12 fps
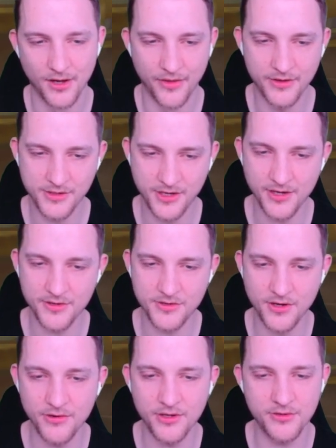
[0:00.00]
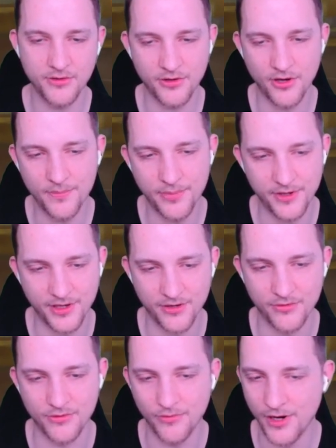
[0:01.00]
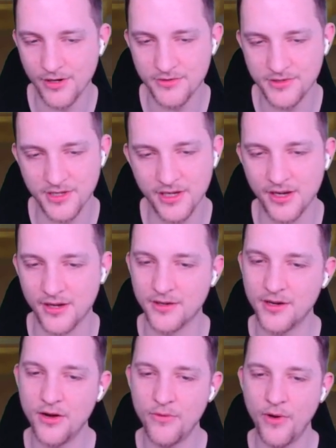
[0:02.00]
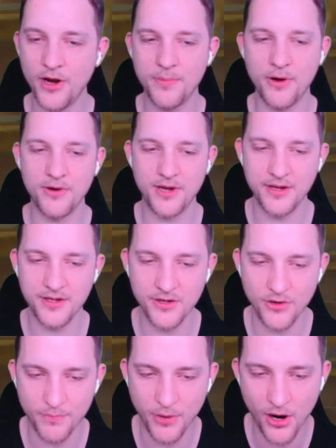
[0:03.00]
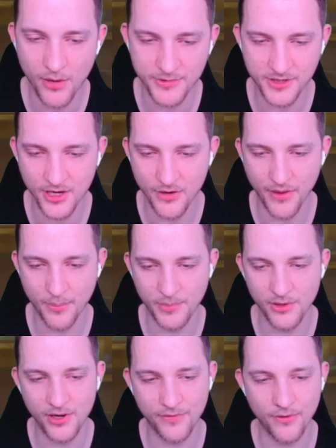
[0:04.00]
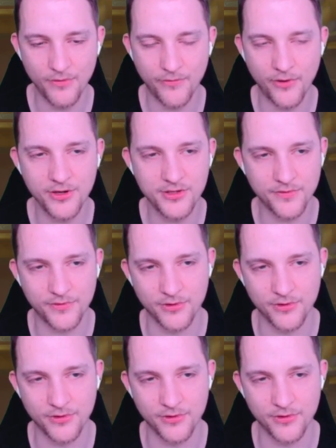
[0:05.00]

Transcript: This kid is going to accompany you while you sing. Now what about letting your pops hear that beautiful voice of